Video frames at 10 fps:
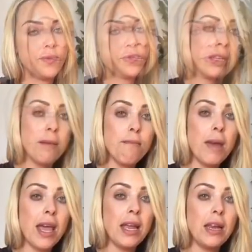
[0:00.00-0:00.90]
So the
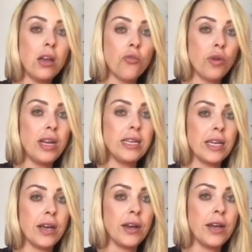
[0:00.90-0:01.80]
main
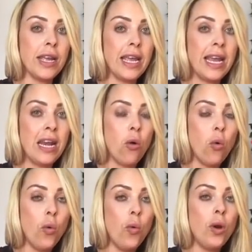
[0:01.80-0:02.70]
ingredient in
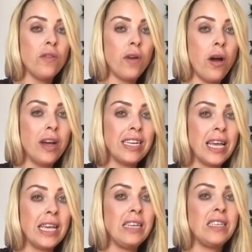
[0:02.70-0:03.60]
all of our
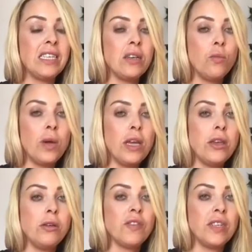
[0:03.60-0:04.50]
adhesives that we
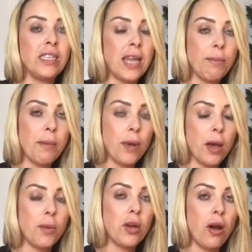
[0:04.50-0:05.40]
use for
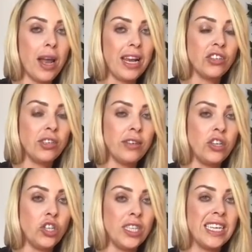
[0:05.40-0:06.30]
semi-permanent eyelash
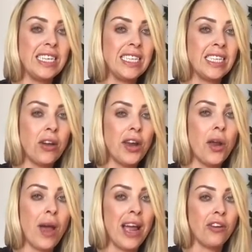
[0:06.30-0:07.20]
extensions is
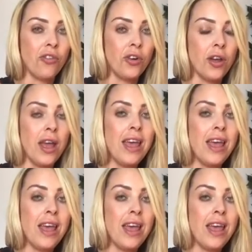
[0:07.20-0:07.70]
cyanoacrylate.